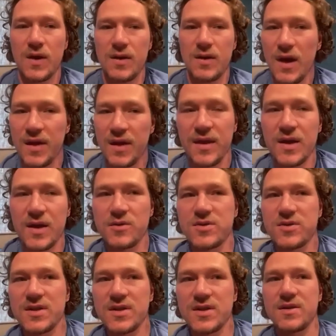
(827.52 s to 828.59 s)
Yeah, I think it
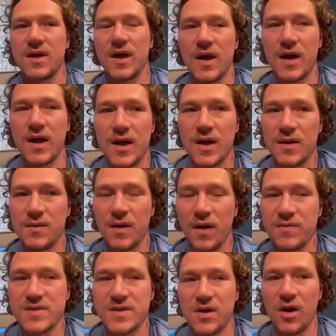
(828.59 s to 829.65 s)
was just
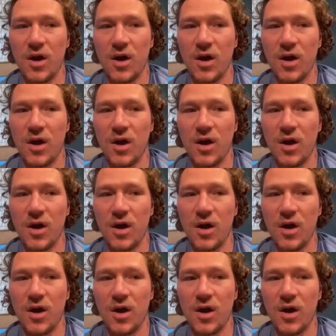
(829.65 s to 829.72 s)
obviously